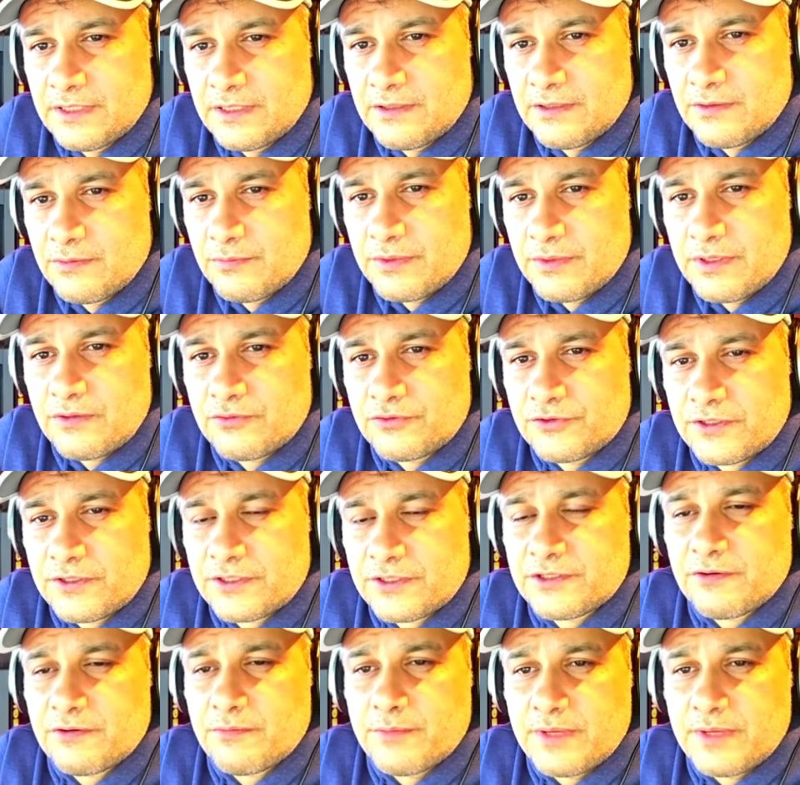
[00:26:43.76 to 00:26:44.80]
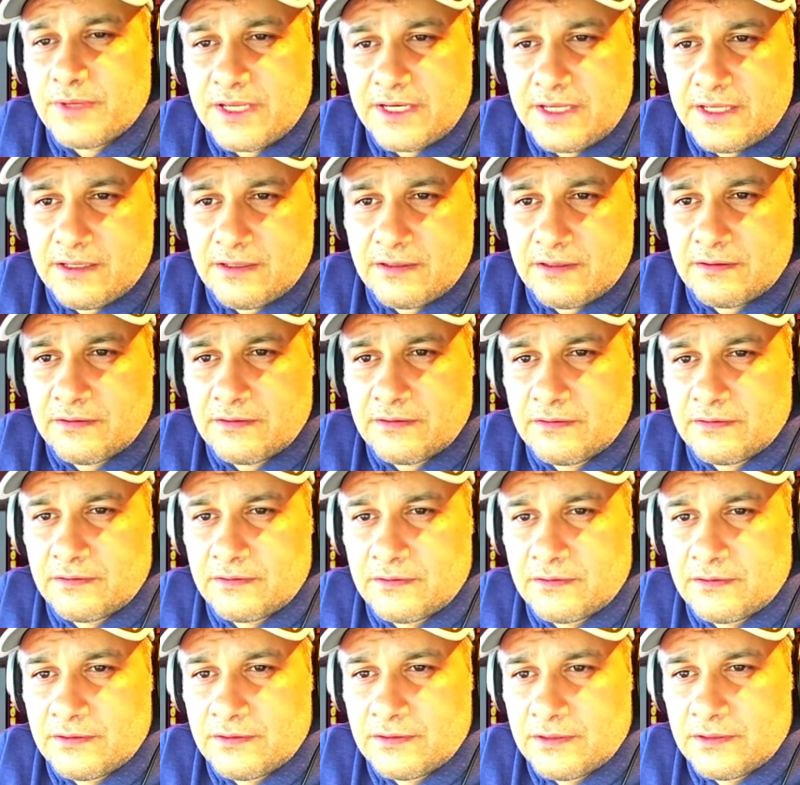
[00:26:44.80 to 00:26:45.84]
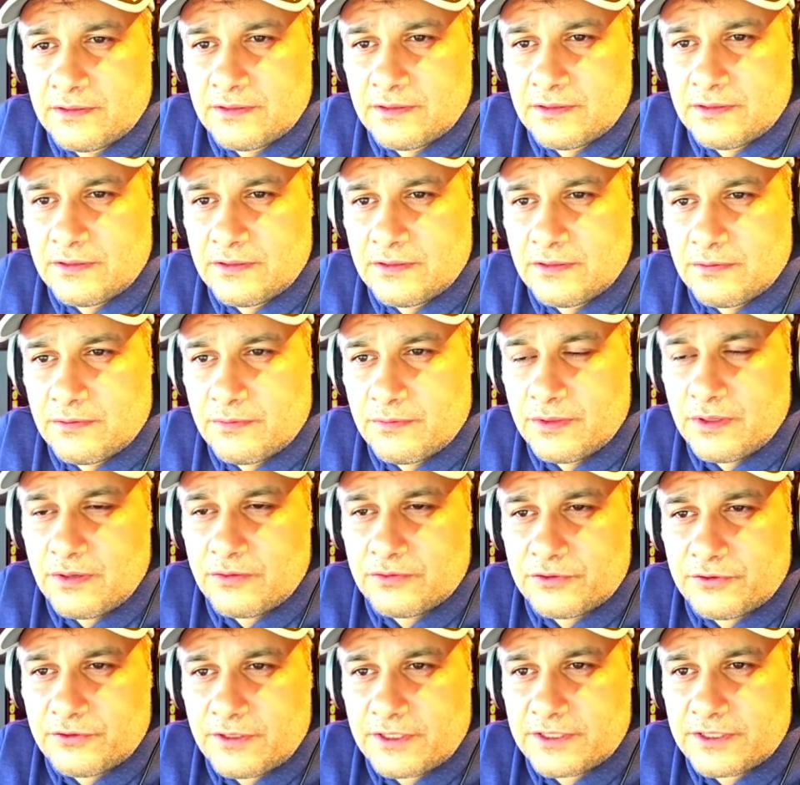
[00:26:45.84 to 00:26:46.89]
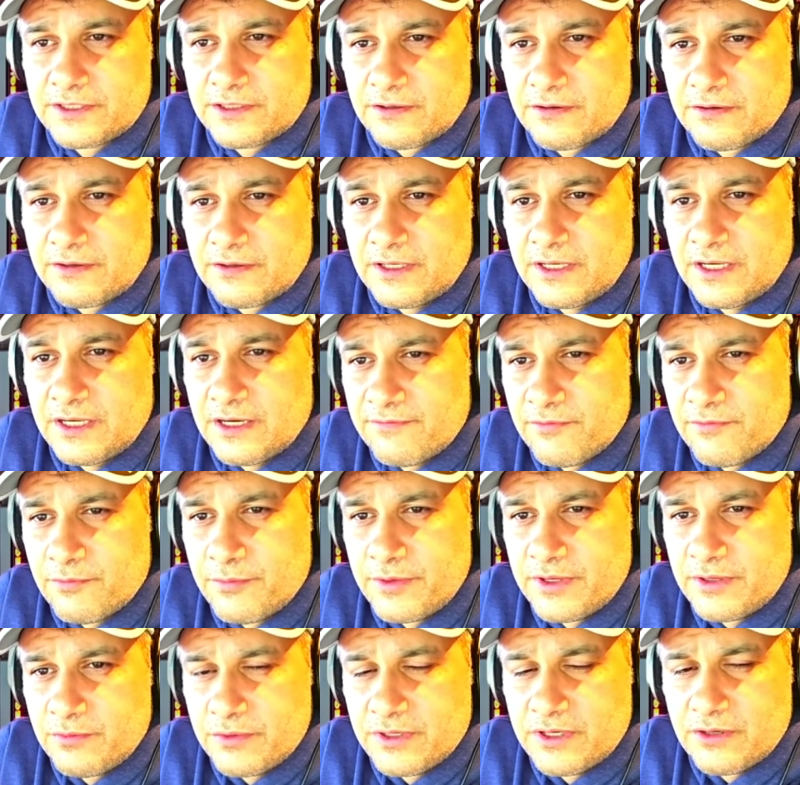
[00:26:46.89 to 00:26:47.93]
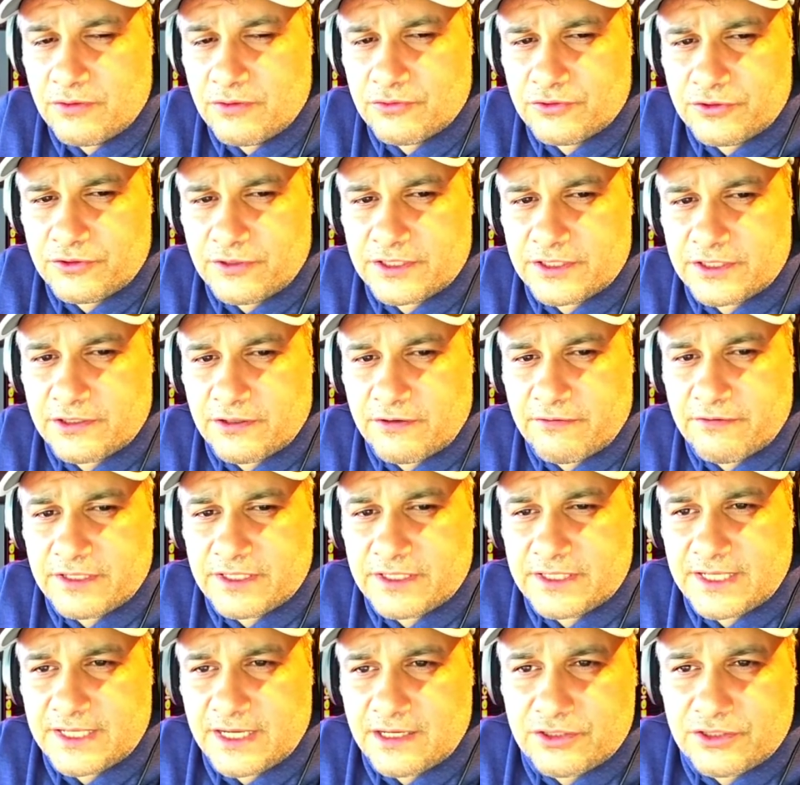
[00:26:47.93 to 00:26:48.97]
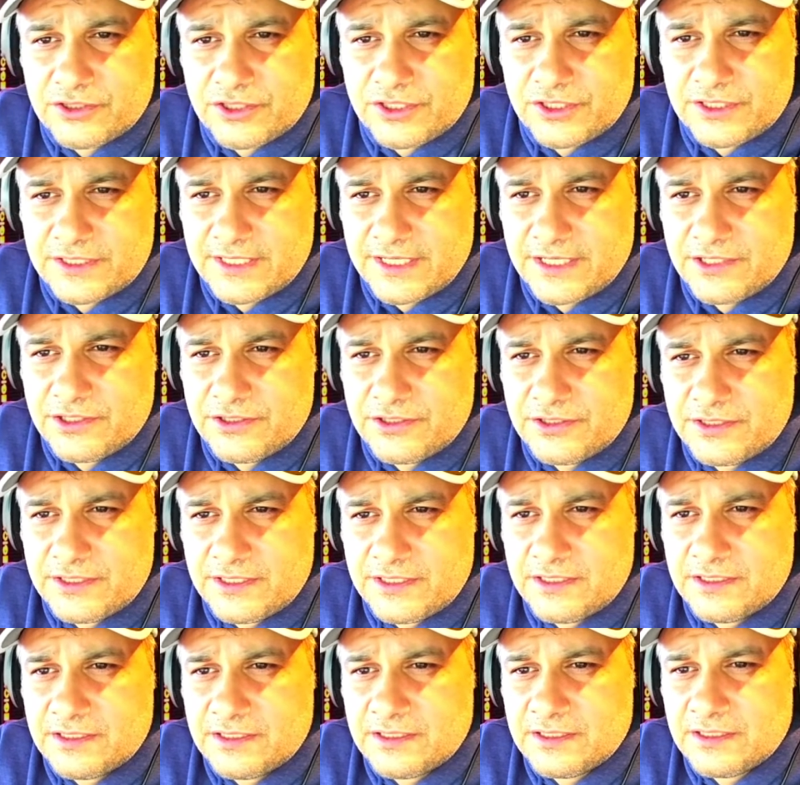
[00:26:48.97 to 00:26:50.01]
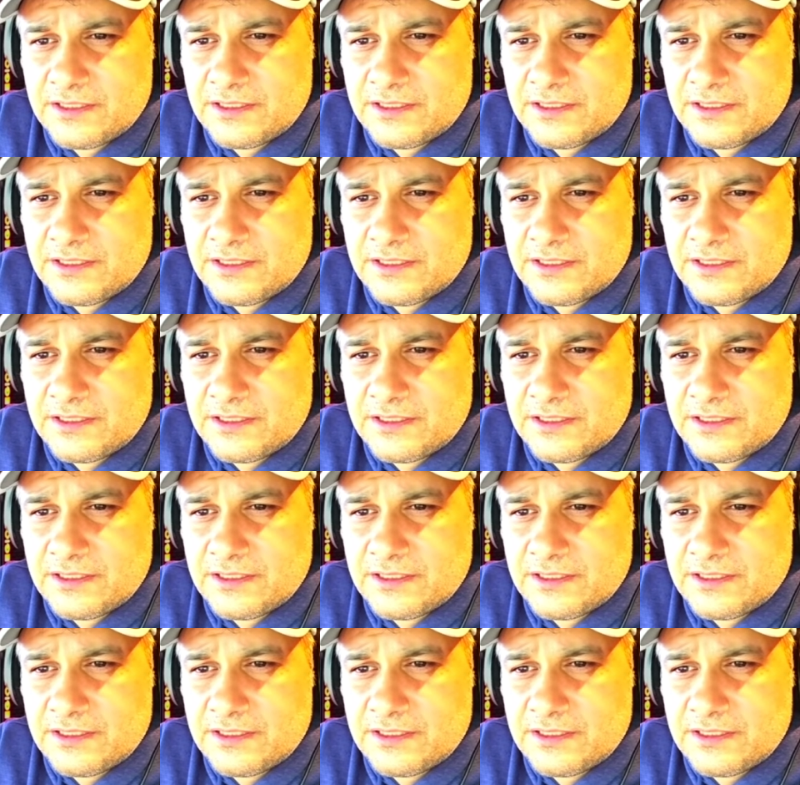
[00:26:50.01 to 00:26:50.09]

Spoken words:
We don't trust our media. We don't trust our government. We don't trust our intelligence agencies.